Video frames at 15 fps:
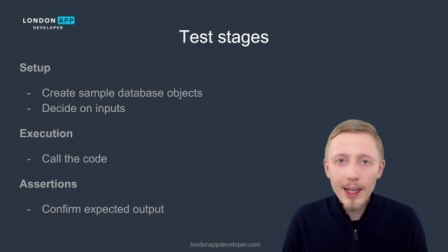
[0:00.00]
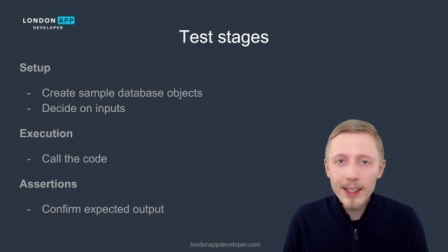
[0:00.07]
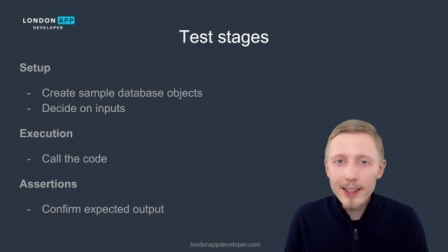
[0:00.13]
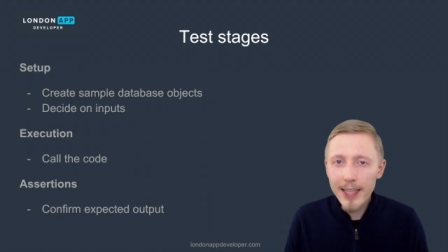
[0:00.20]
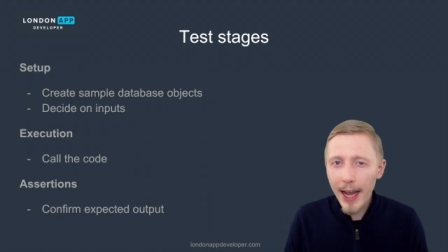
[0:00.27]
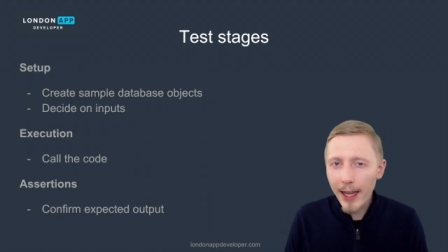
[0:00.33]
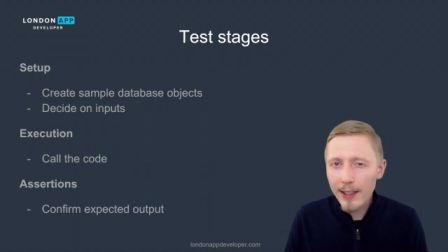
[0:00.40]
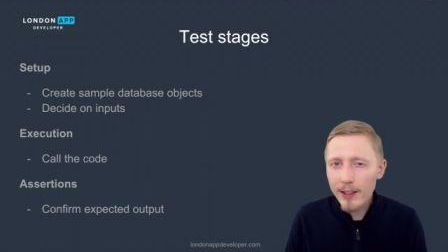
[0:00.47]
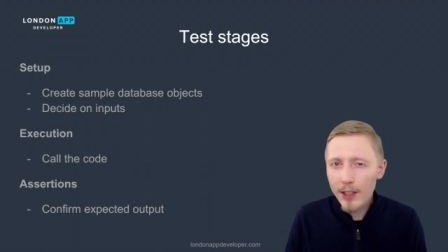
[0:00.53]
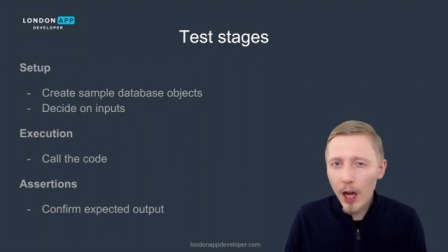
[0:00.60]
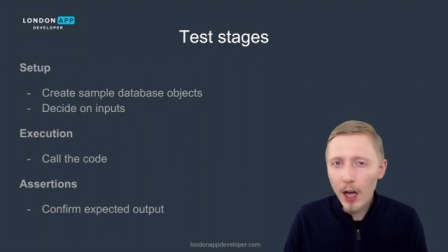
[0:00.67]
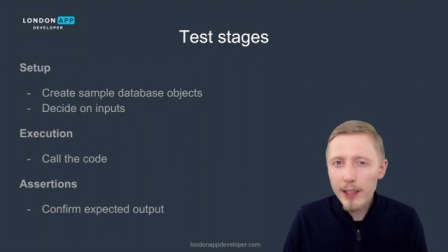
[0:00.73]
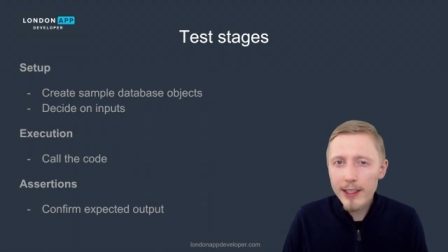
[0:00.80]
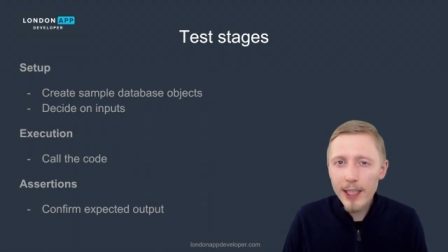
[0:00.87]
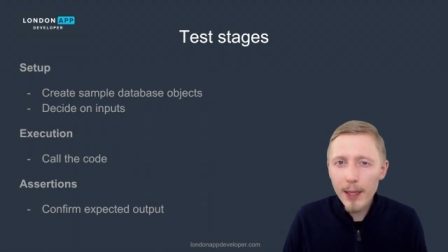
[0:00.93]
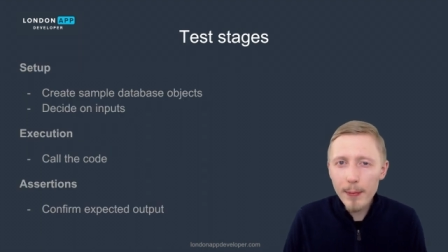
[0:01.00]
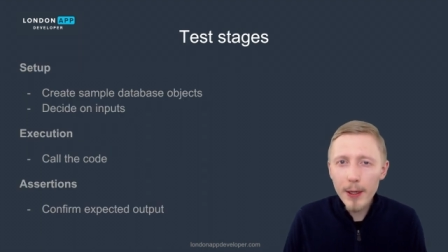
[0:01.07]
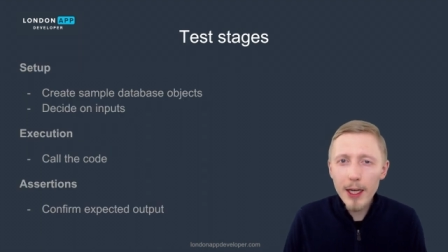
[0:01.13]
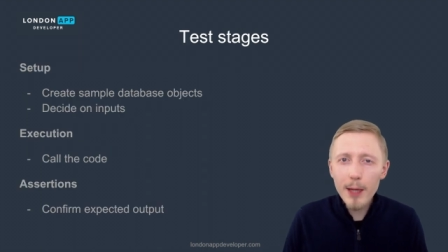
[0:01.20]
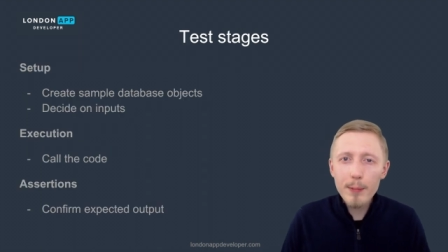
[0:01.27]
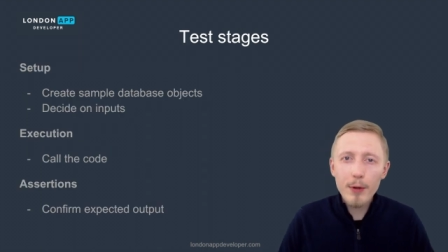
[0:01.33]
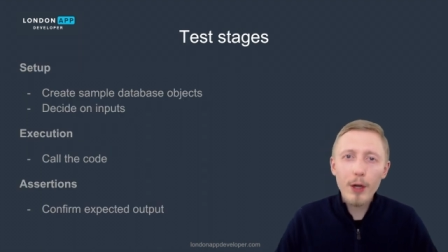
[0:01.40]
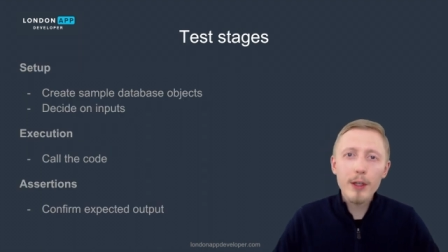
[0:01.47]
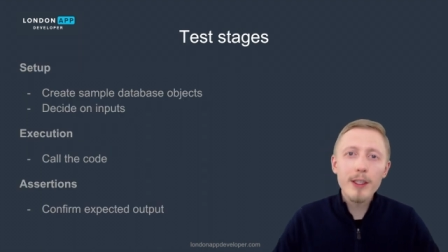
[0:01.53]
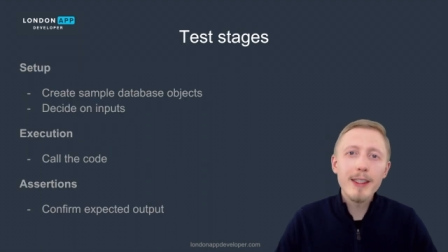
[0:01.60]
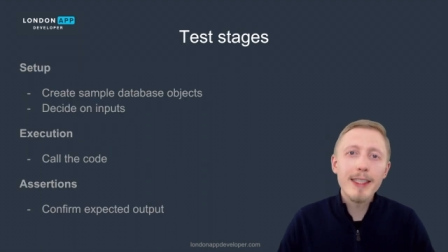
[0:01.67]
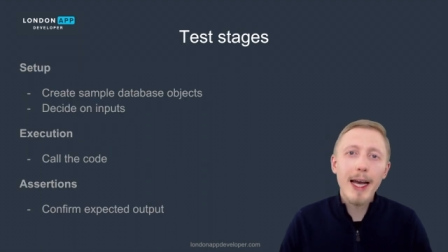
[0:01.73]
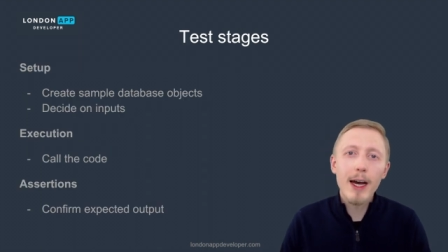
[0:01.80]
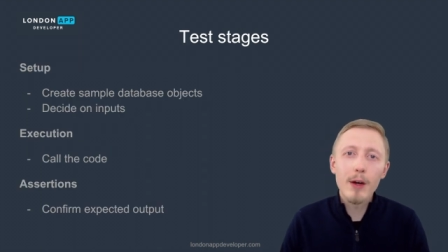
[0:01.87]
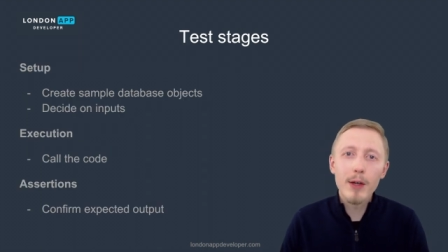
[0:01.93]
Tests are typically broken
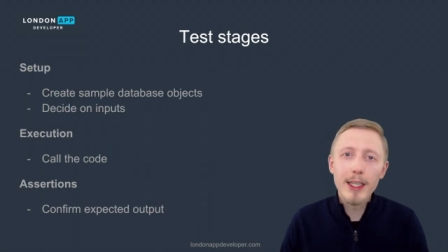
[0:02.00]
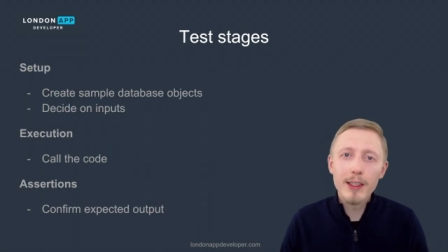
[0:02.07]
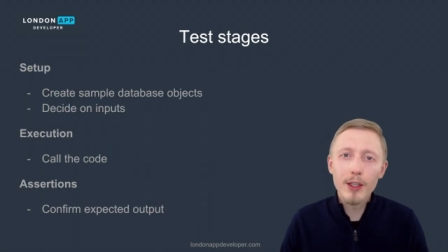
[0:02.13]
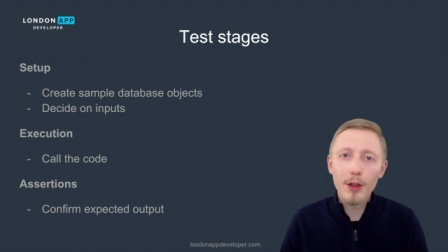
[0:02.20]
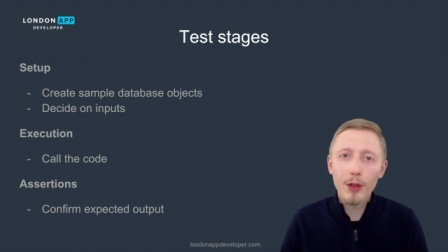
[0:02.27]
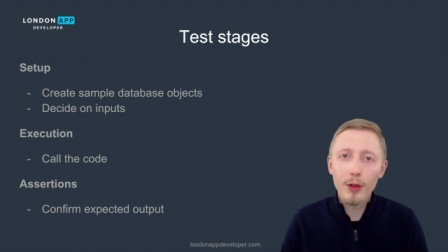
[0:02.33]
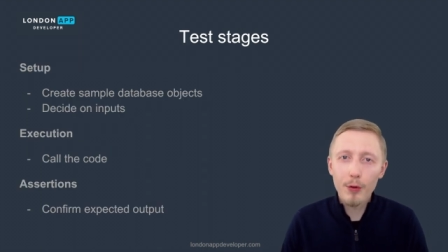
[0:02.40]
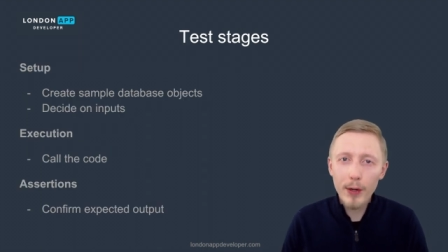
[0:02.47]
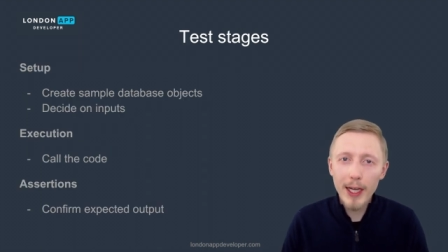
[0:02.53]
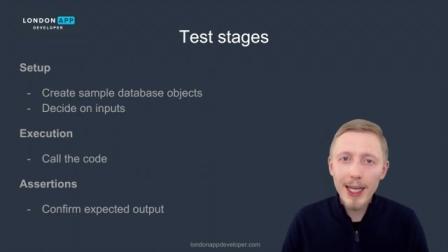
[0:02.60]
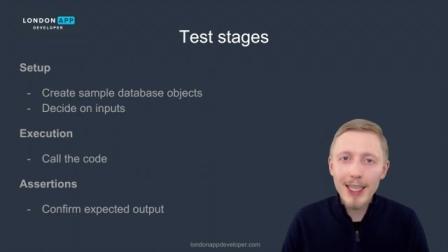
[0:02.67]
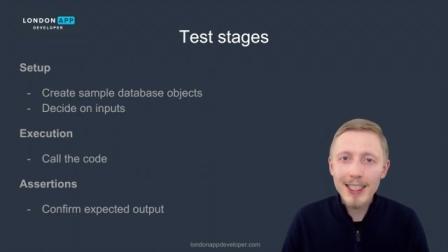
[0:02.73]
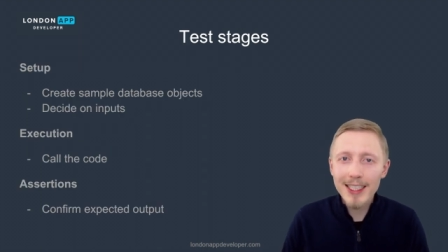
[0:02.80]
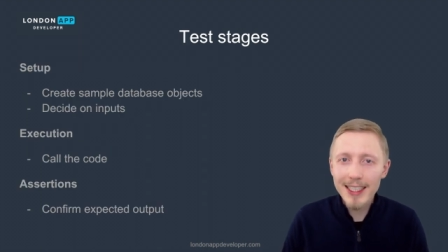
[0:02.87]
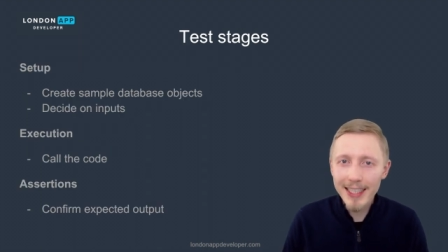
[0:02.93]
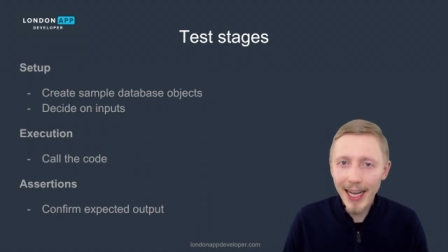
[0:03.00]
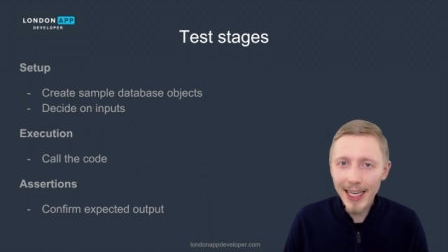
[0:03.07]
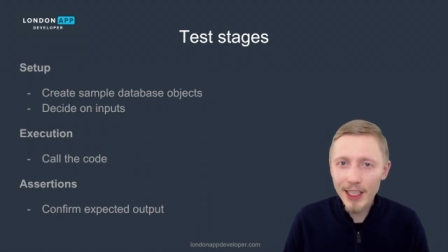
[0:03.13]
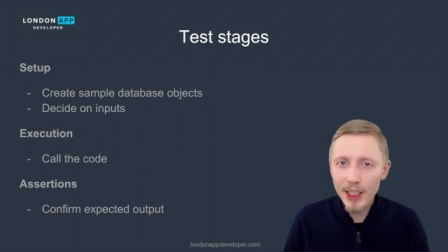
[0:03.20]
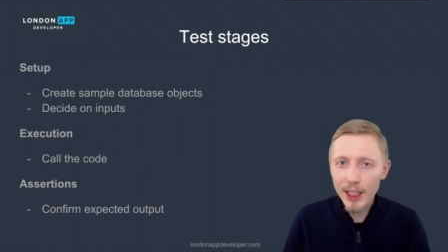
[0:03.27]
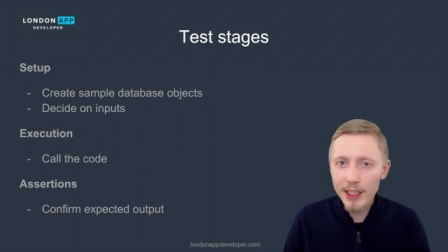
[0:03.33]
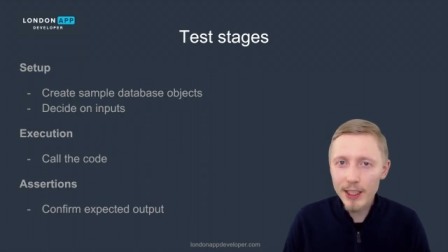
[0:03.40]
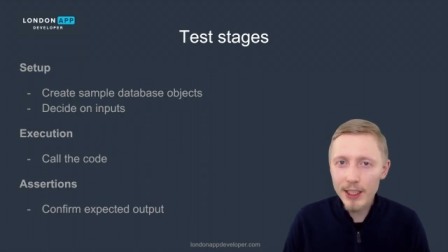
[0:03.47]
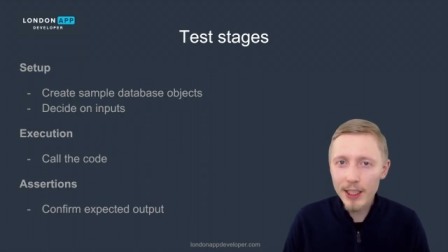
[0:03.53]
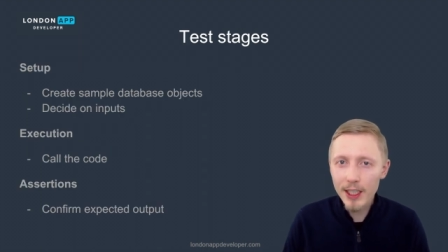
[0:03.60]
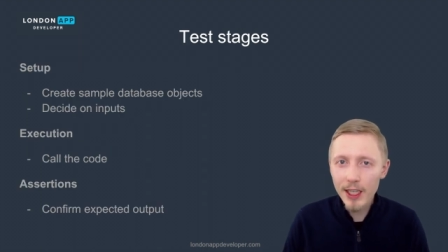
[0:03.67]
down into three stages.